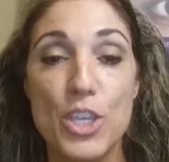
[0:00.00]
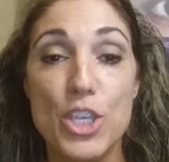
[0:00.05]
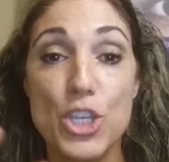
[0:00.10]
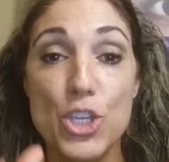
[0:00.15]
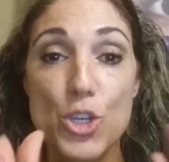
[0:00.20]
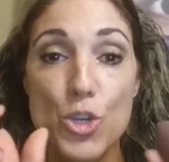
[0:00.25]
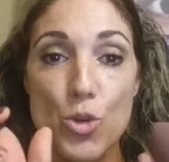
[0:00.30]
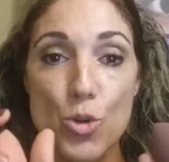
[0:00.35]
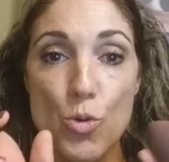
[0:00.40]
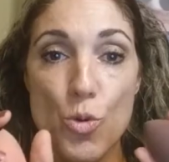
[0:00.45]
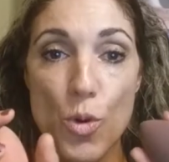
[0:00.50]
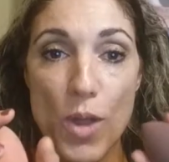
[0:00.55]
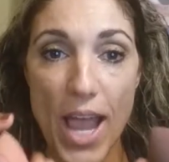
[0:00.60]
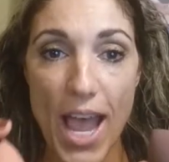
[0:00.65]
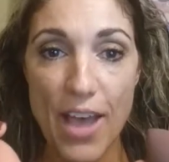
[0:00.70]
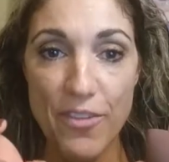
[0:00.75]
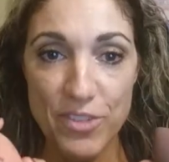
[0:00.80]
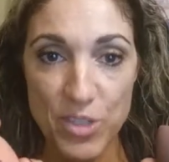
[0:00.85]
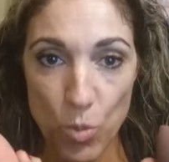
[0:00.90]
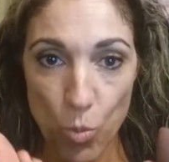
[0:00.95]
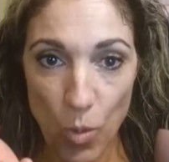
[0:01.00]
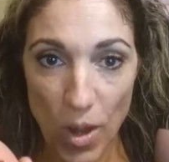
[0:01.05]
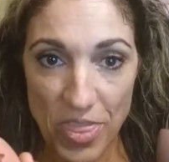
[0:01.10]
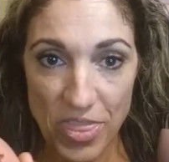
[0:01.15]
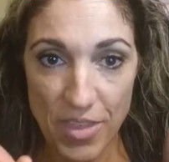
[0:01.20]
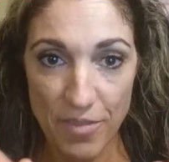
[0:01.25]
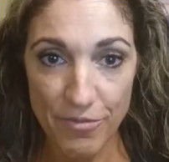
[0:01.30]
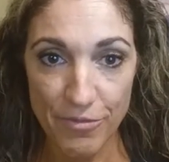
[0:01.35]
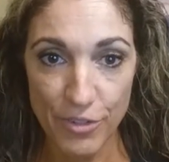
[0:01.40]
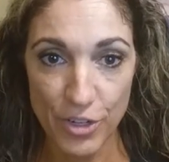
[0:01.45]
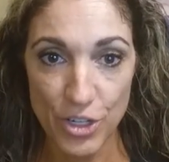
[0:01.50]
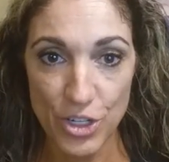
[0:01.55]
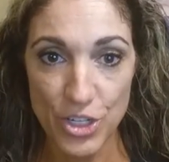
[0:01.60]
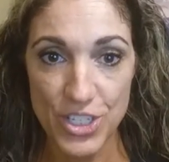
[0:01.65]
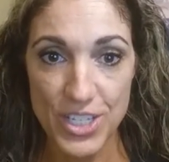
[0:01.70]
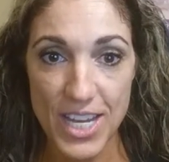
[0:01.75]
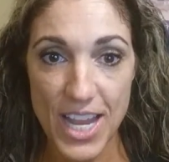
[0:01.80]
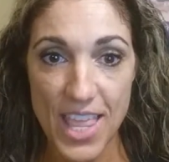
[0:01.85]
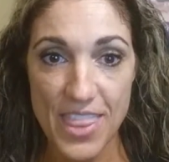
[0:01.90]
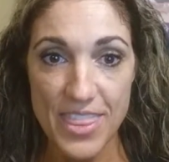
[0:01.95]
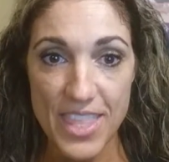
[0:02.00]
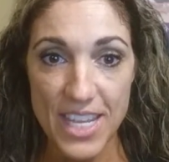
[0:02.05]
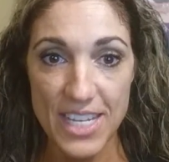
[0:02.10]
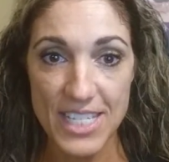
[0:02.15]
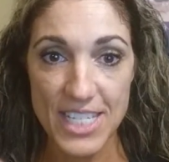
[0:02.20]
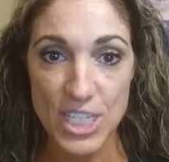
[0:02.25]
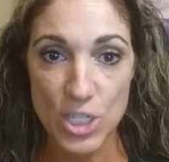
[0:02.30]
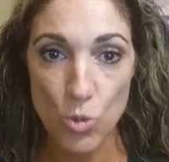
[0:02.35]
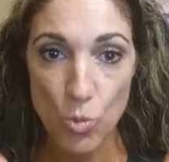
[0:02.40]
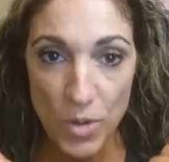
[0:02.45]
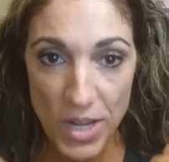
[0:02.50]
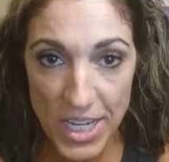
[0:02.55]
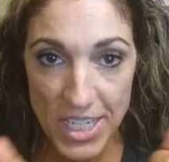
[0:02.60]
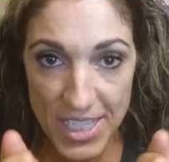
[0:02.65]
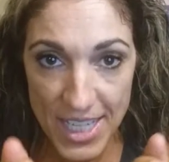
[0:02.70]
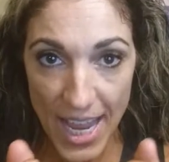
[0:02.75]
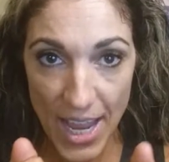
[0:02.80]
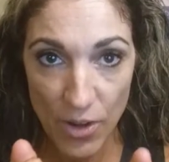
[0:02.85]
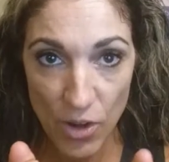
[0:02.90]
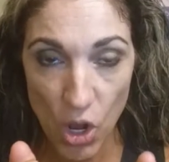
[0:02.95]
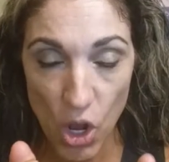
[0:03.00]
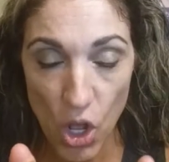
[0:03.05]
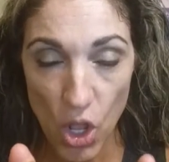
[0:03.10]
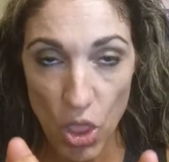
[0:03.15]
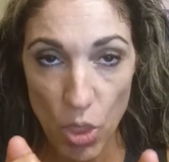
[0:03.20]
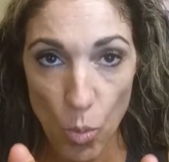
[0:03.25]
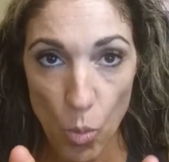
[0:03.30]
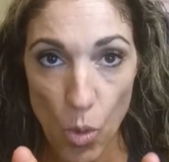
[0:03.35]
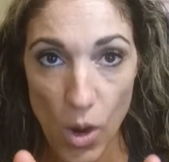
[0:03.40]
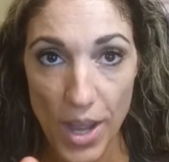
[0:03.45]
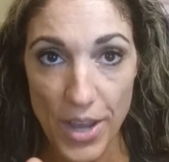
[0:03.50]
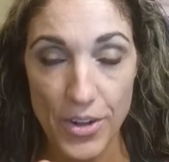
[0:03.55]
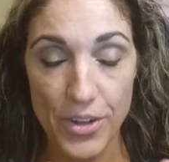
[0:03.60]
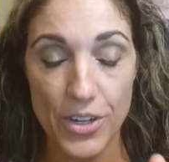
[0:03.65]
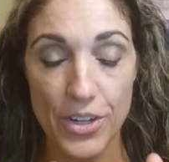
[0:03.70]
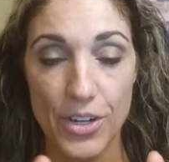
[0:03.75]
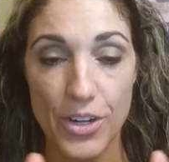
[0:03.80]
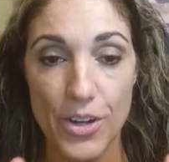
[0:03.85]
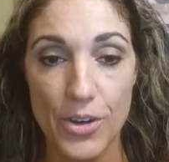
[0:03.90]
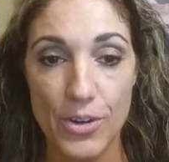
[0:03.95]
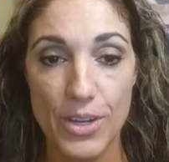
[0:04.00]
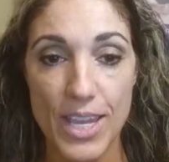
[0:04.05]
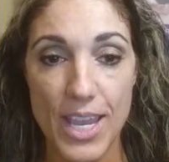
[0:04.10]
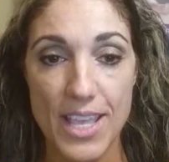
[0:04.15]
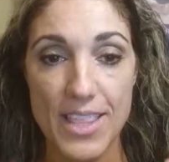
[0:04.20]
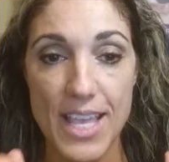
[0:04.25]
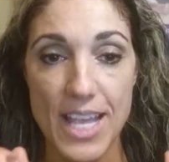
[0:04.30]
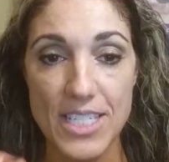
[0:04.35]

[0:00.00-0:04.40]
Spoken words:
You have to wet them first and then squeeze out all the water, okay?